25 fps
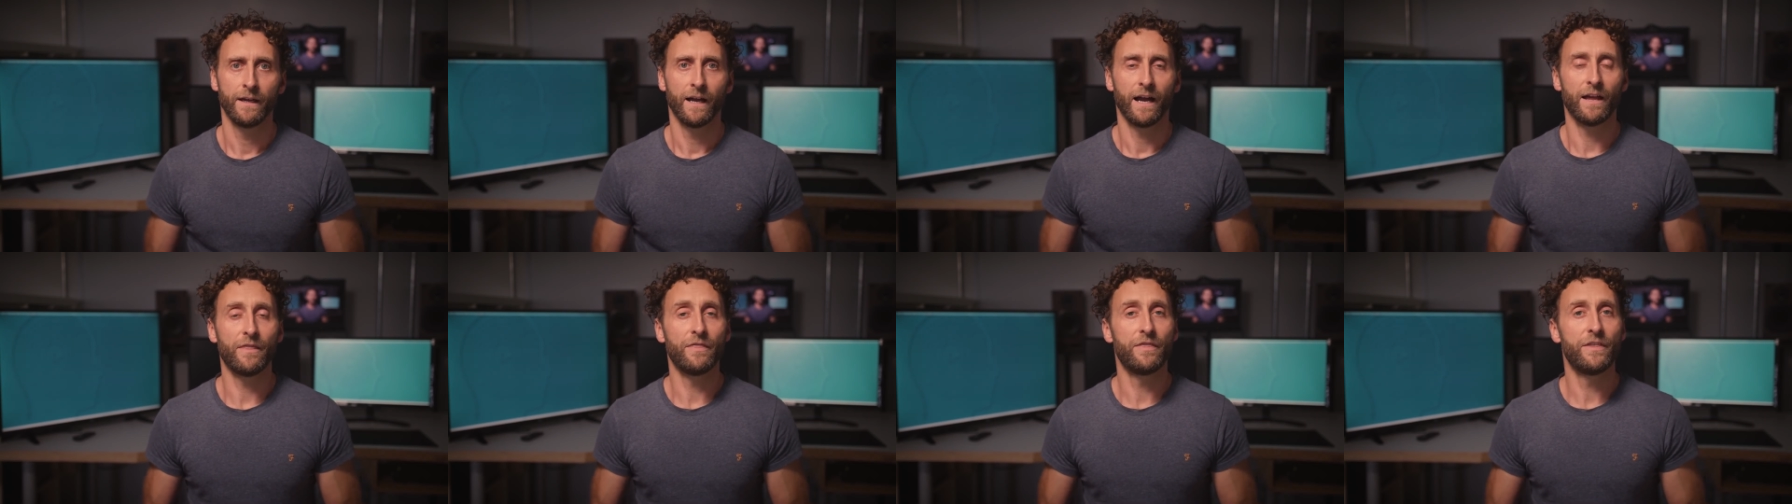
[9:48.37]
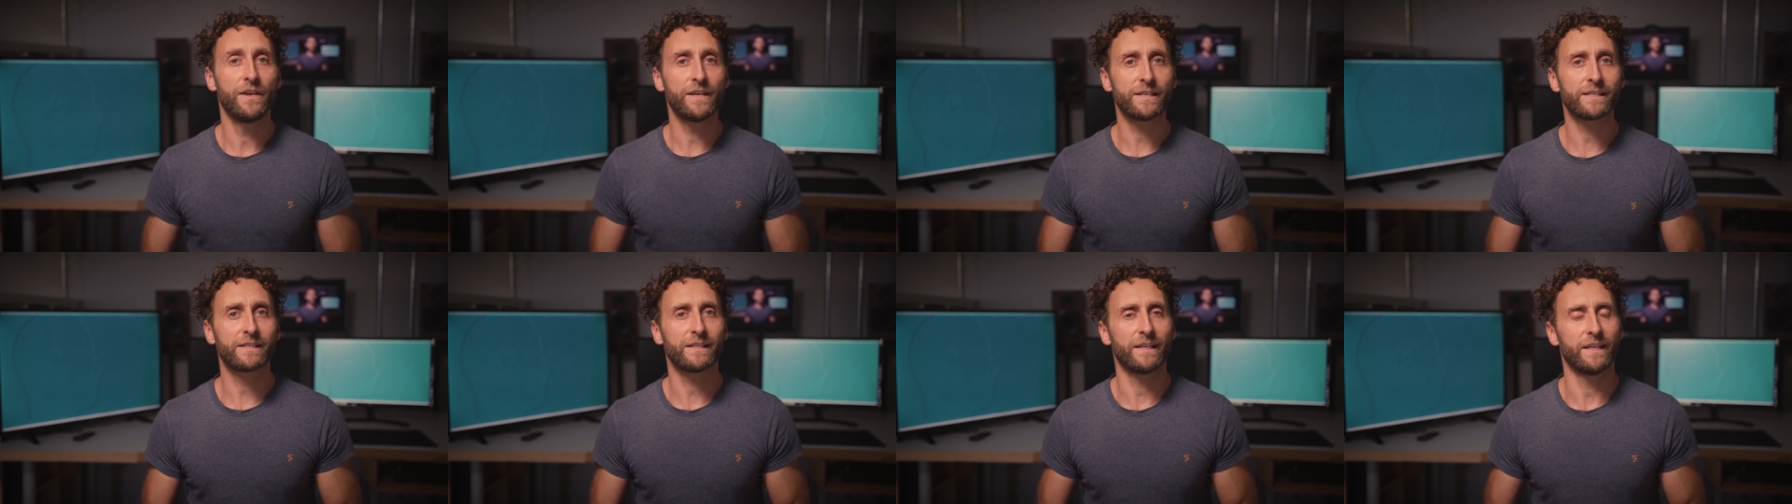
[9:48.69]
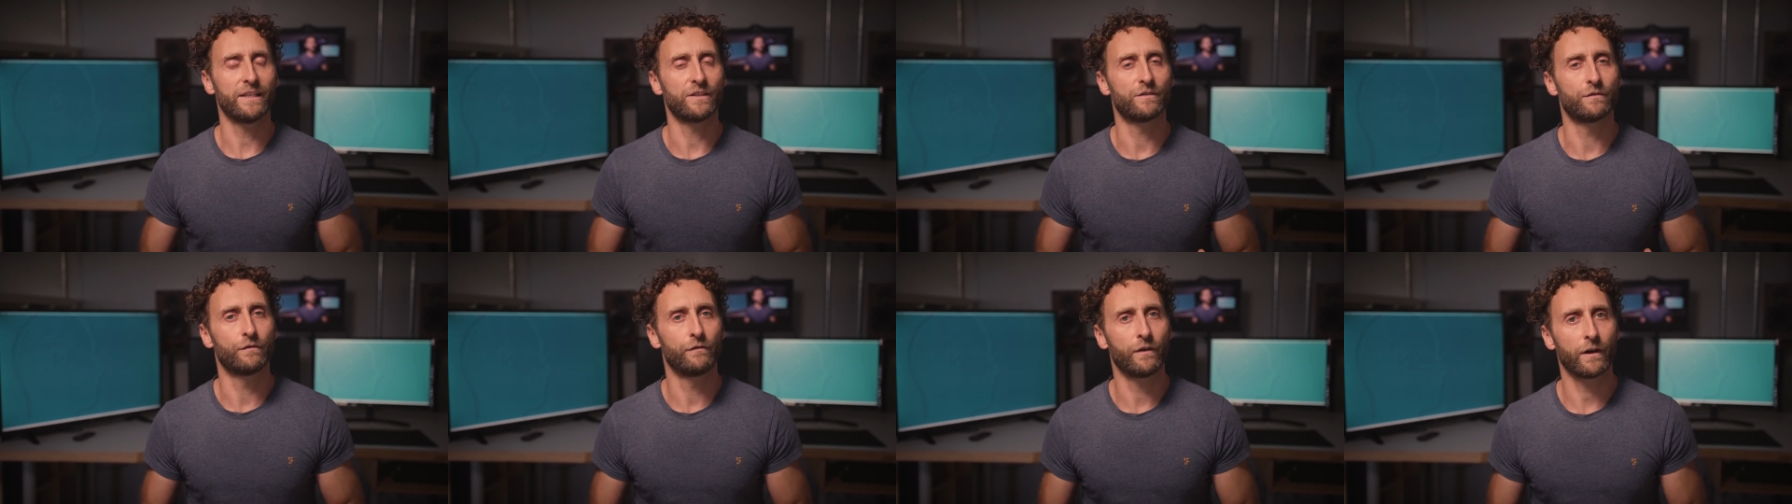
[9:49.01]
And this
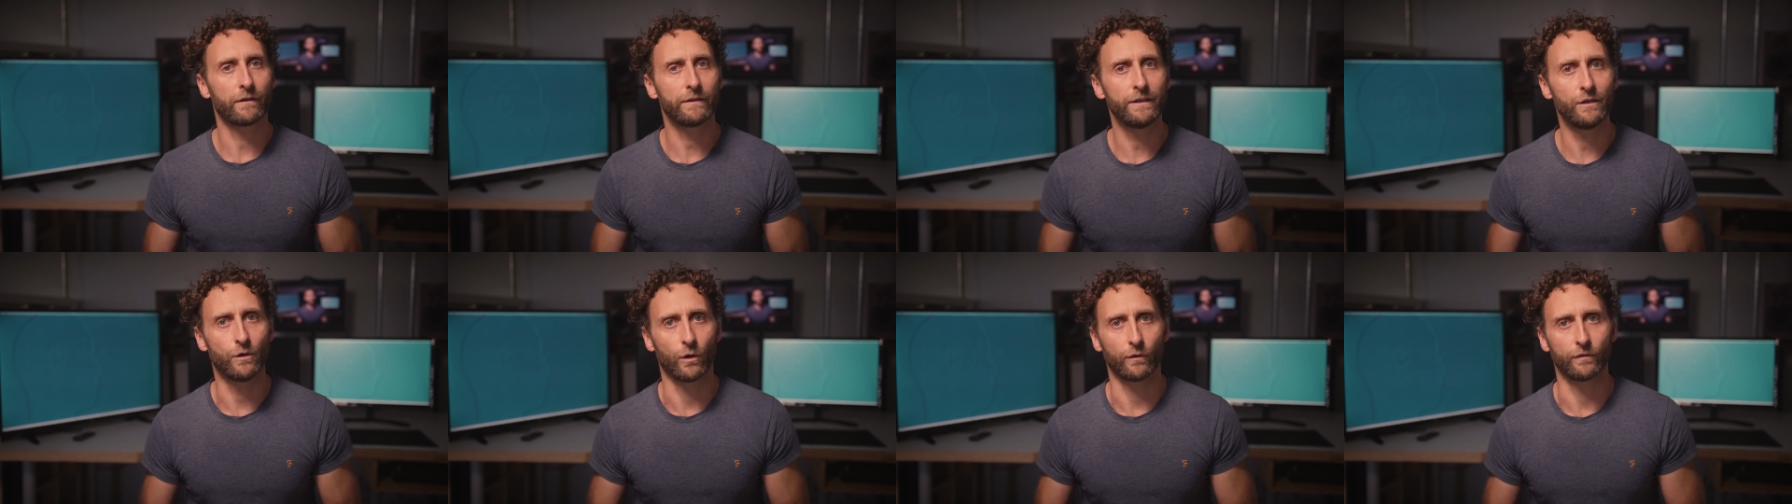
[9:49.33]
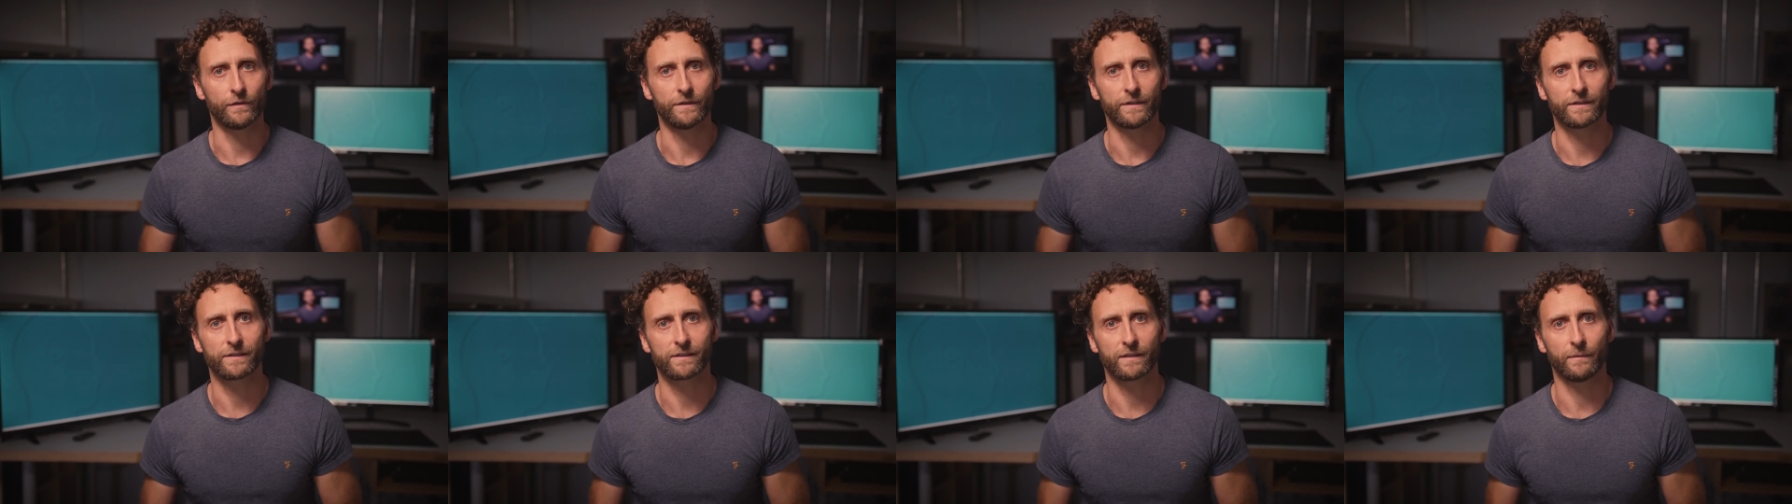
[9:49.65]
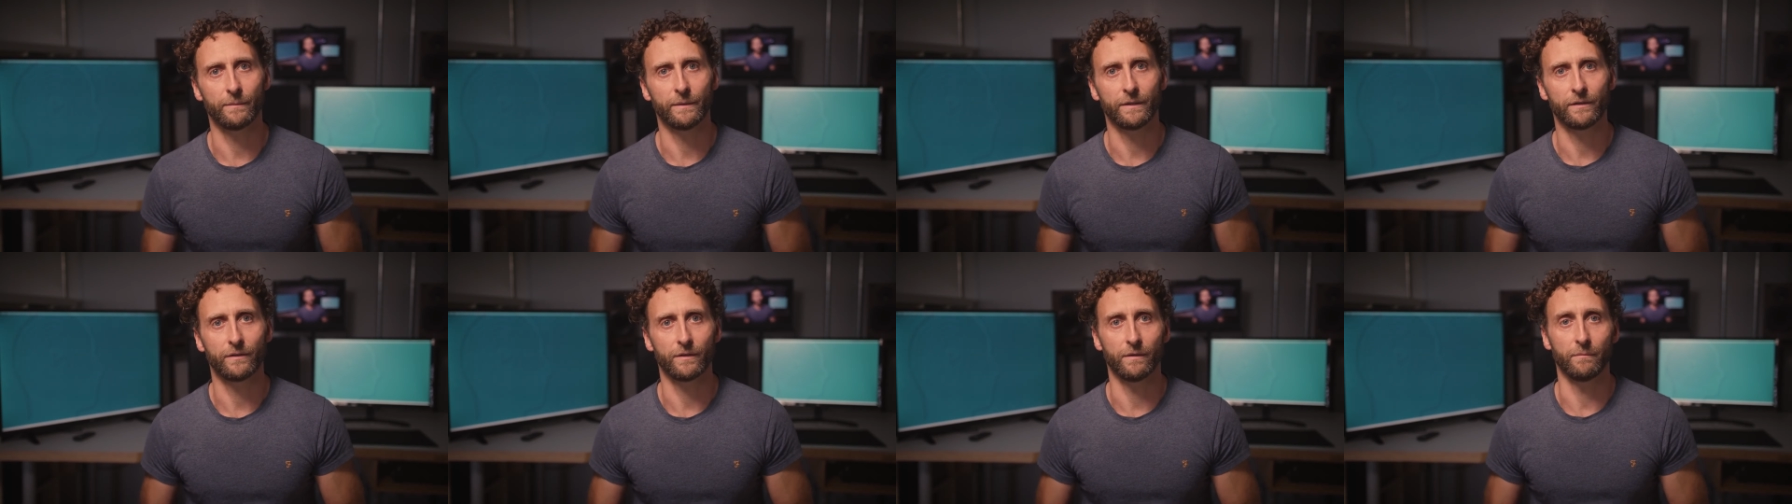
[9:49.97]
is very often
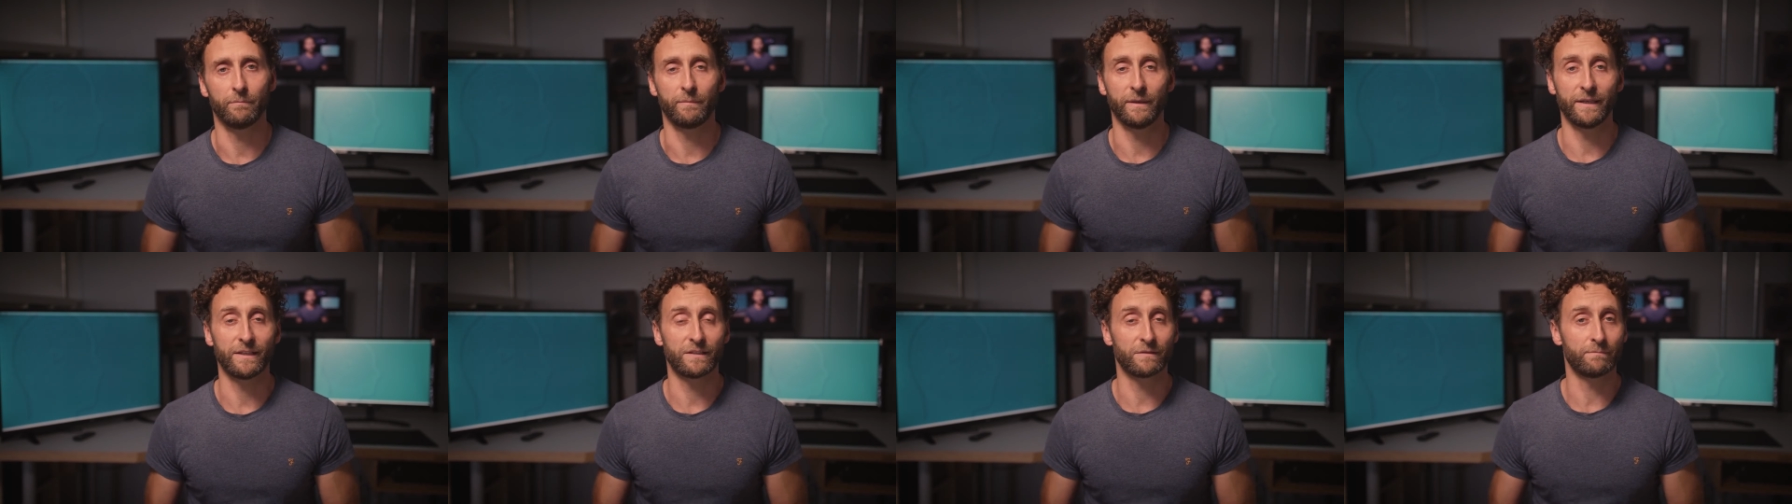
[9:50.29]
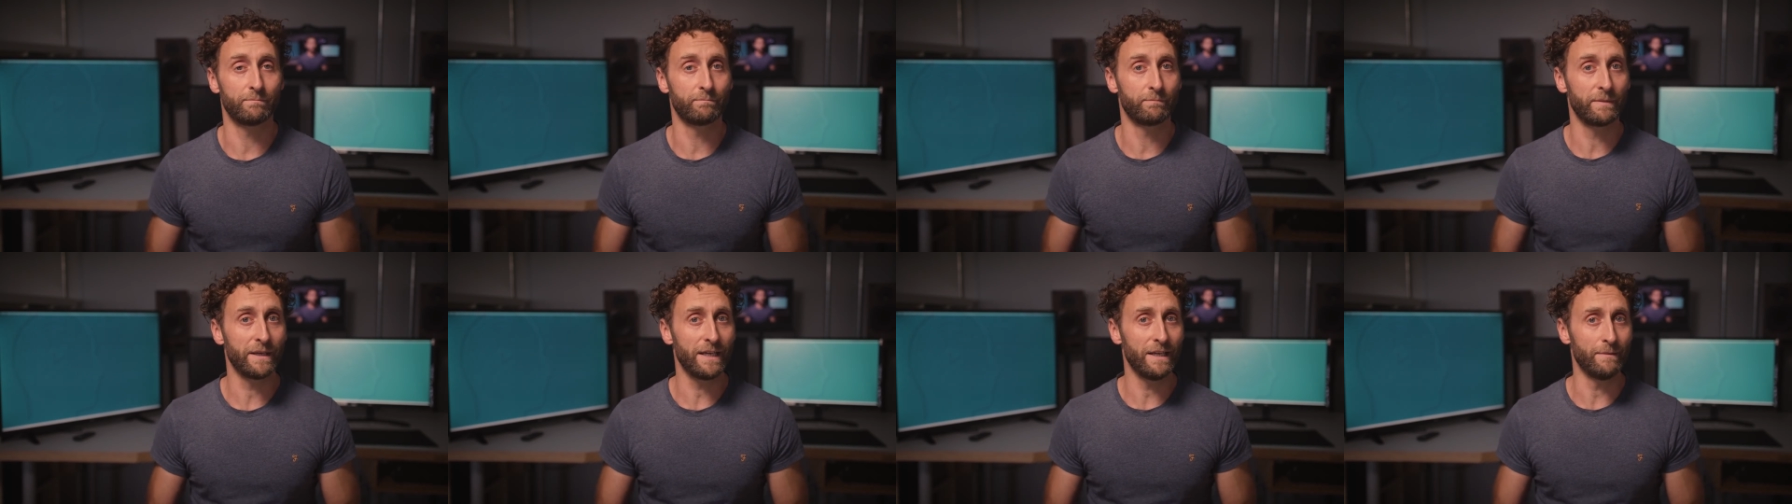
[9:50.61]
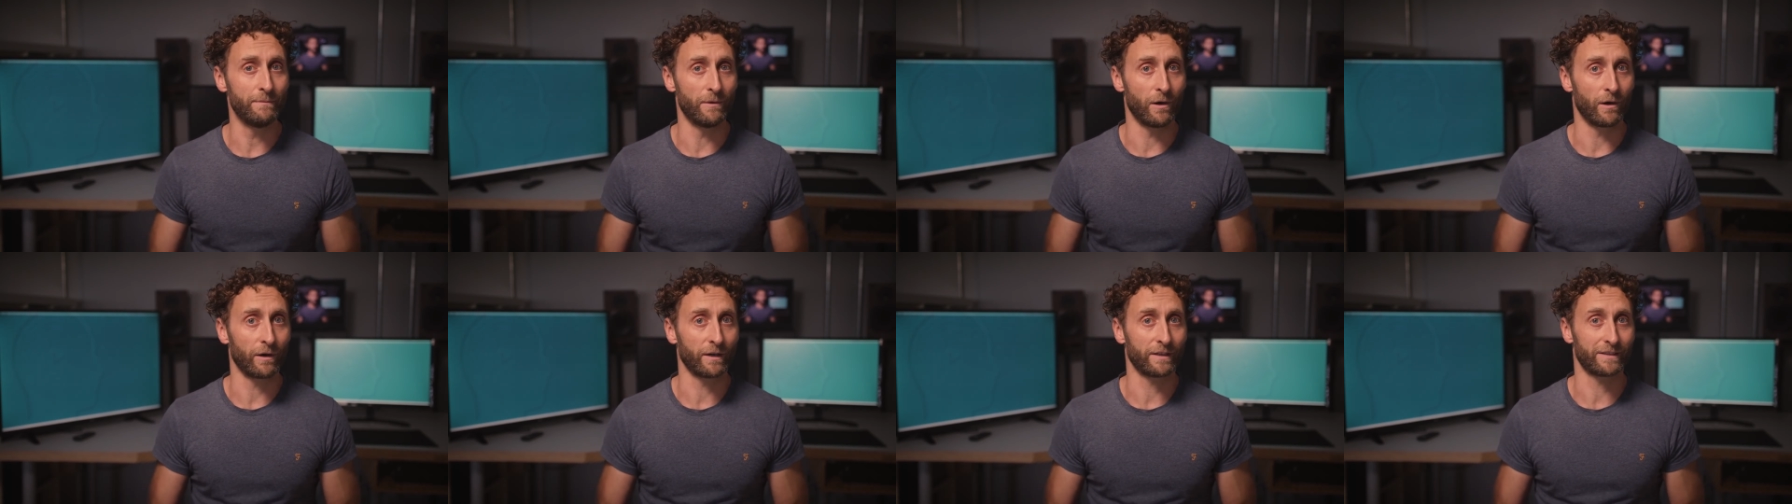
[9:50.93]
something that B2B
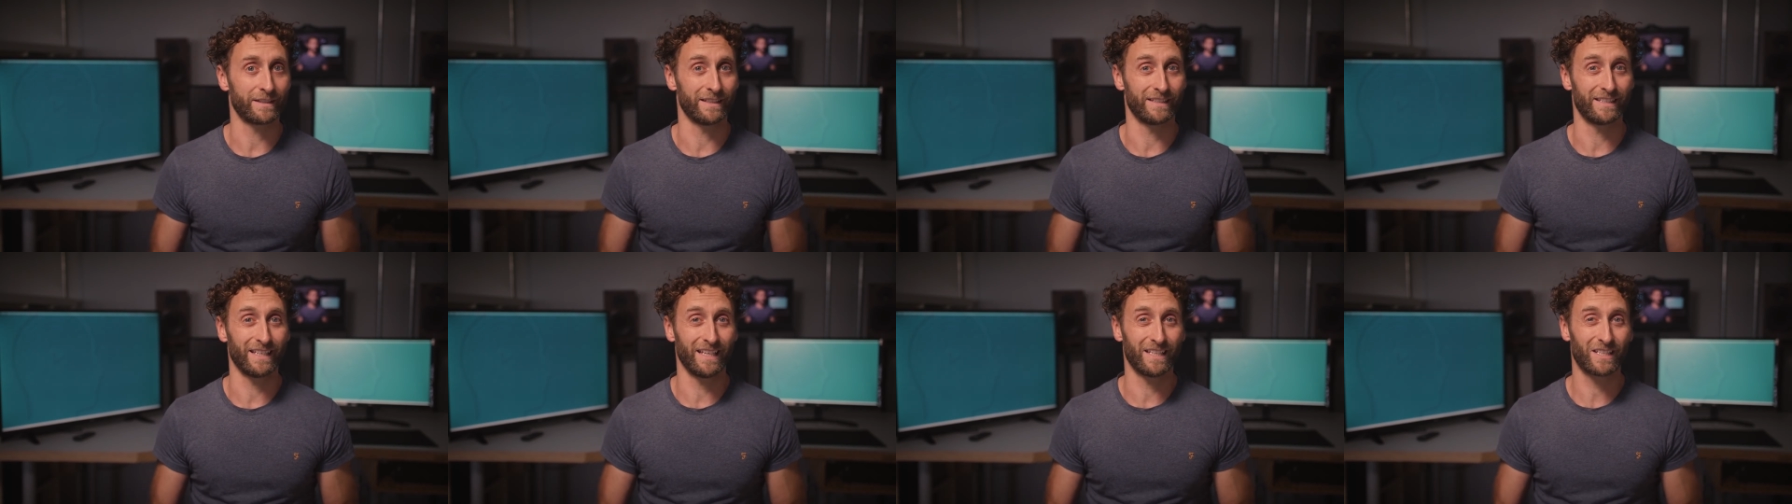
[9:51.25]
marketers,